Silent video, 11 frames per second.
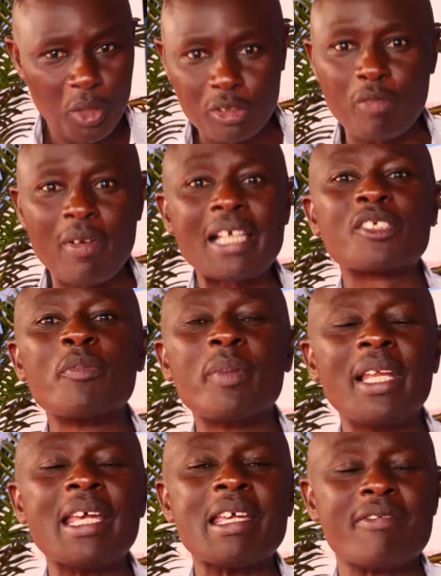Those of us who
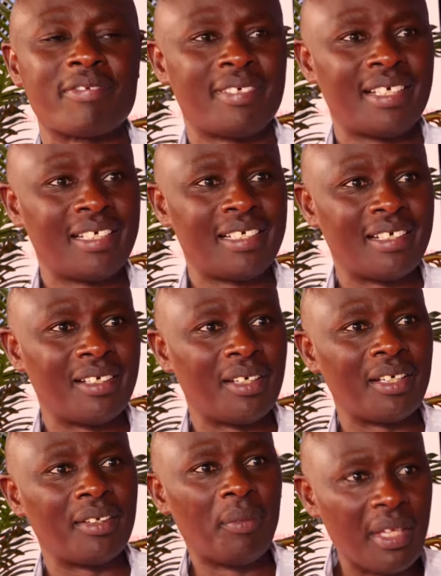believe
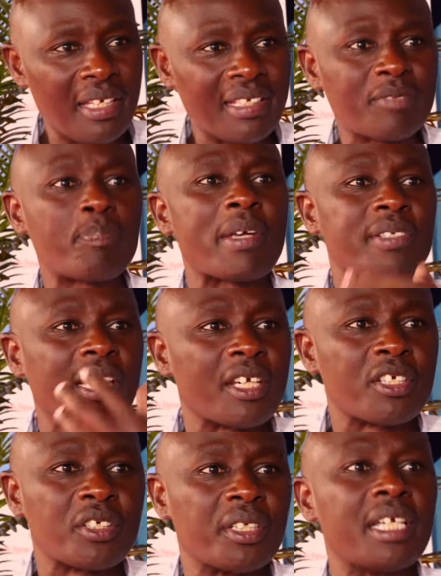this
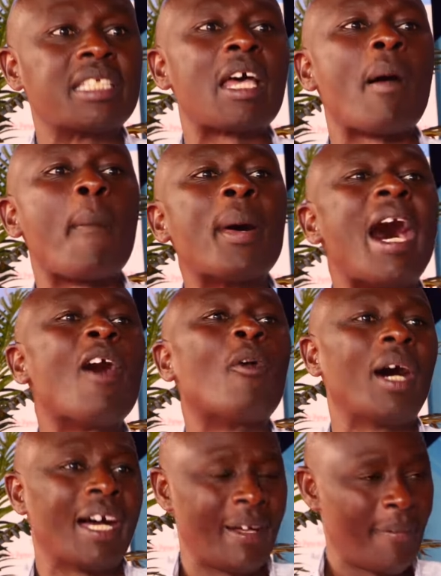persecution is our
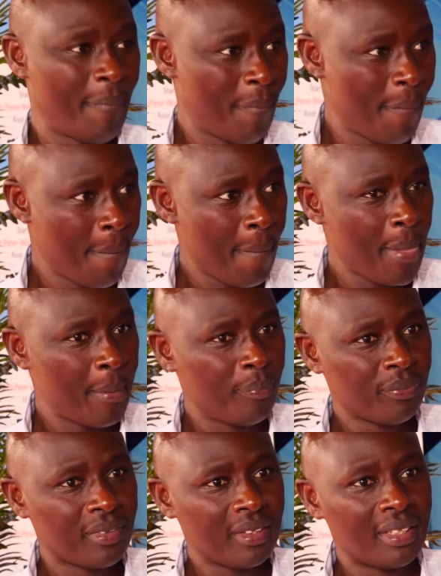power.
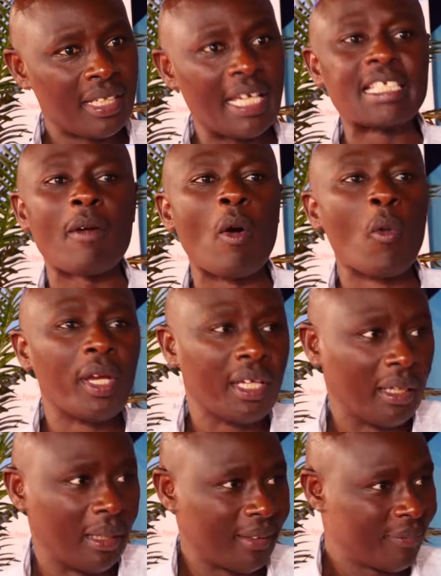It's our
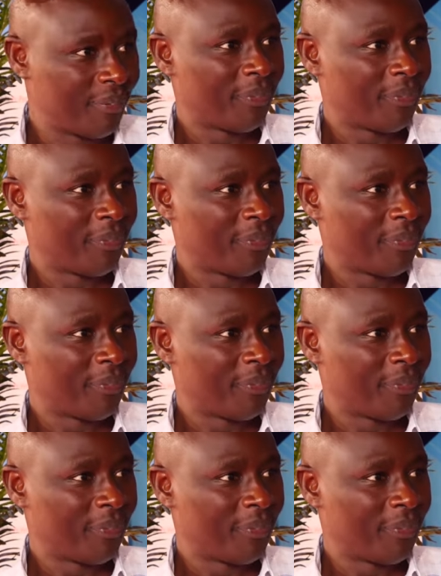will.